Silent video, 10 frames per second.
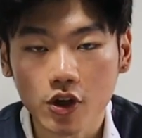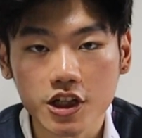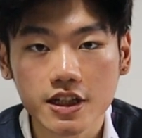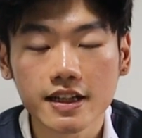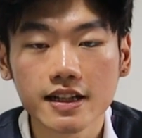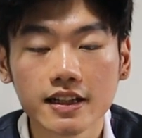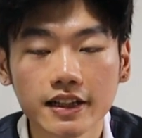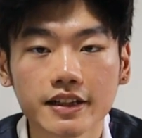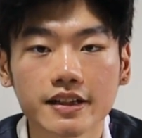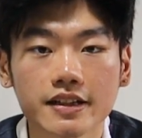you actually
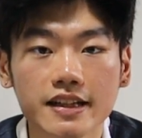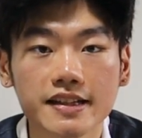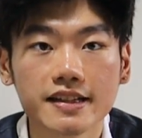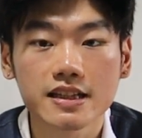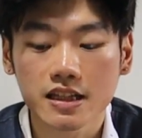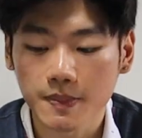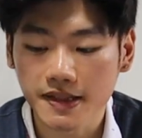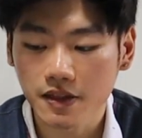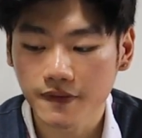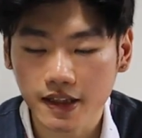learn in
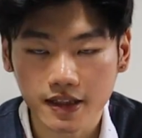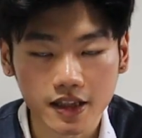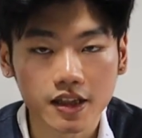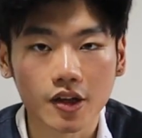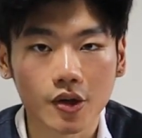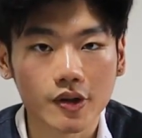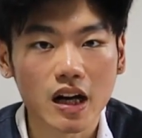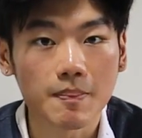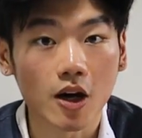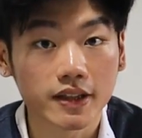specific detail
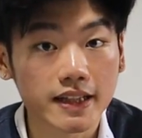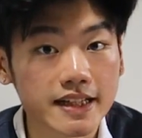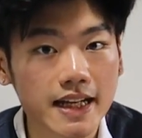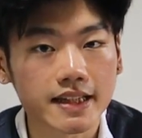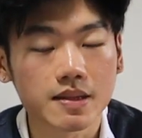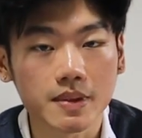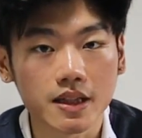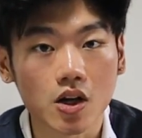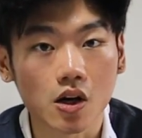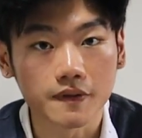about the
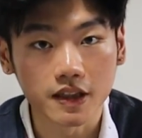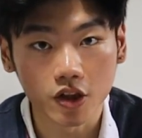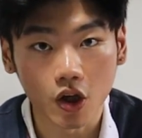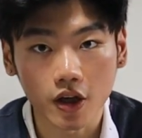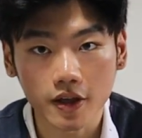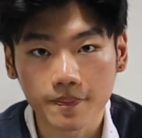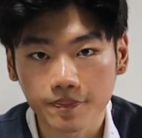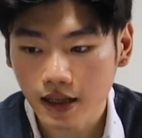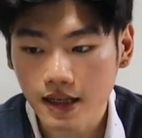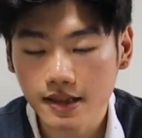anatomy of a dog.
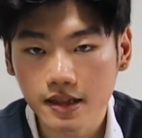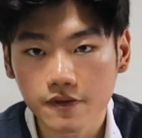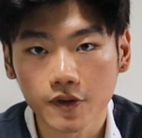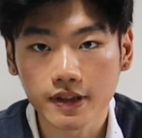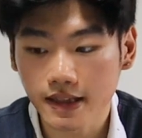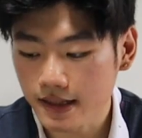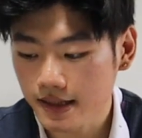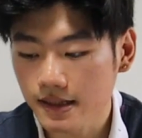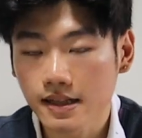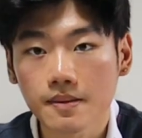Classes for
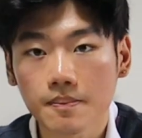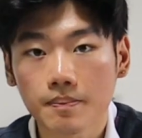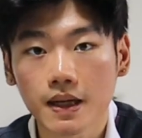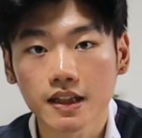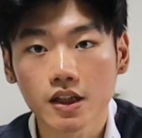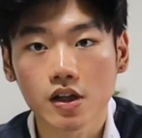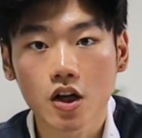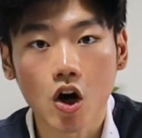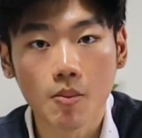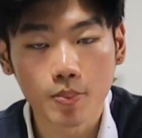this particular
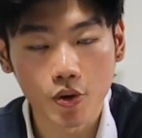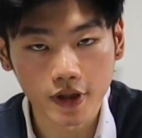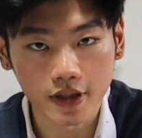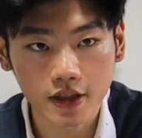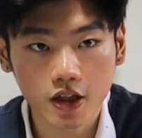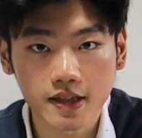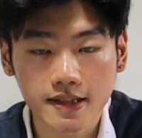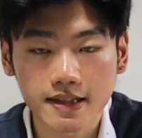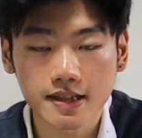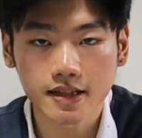component
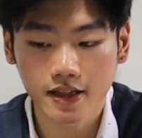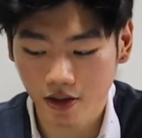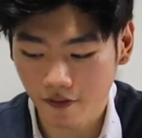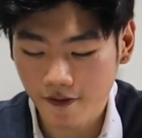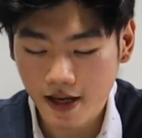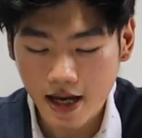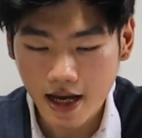consisted of